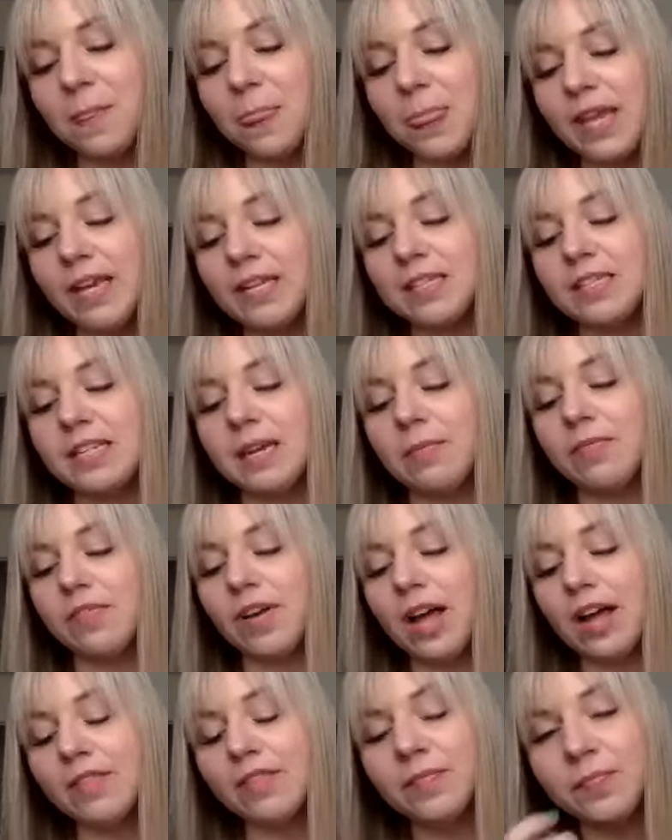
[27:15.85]
And step
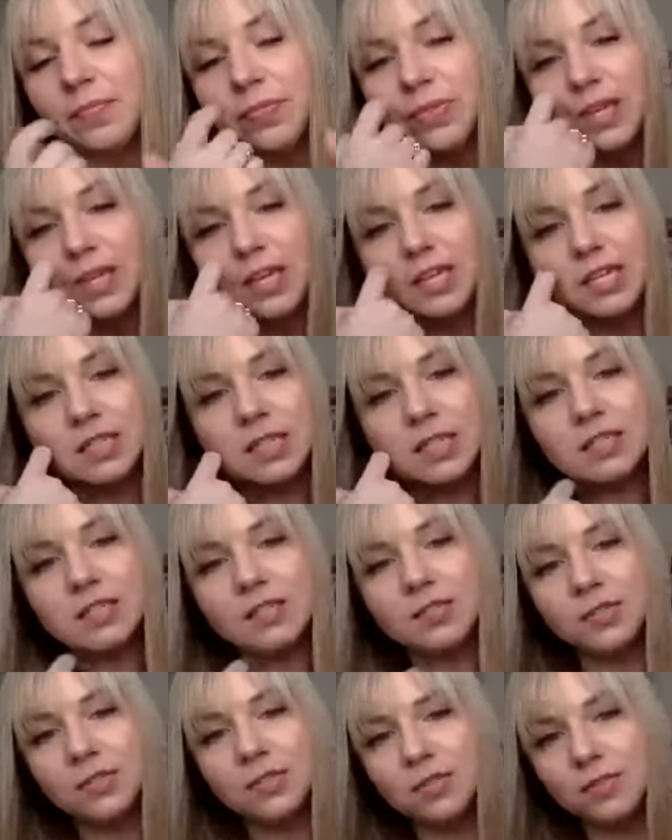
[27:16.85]
5 is
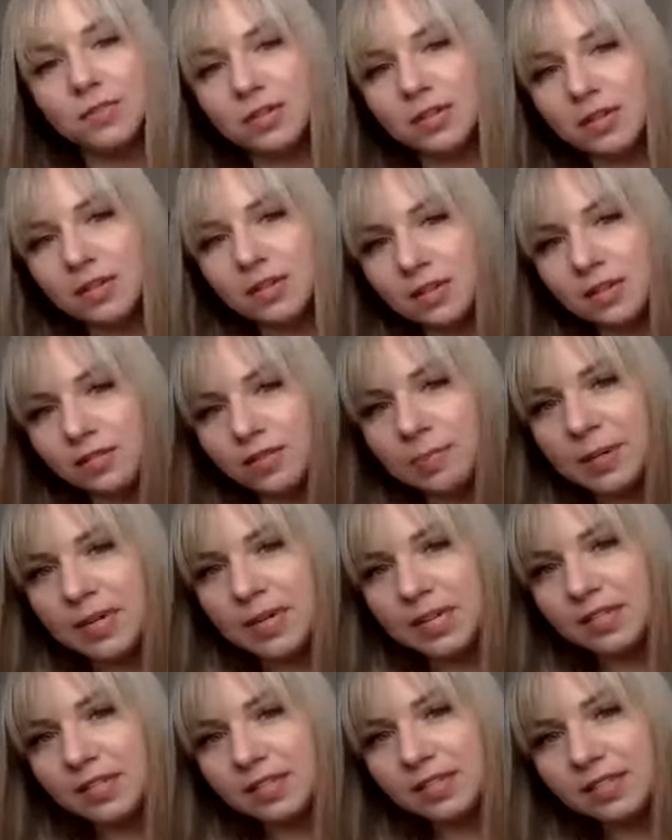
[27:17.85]
to repeat.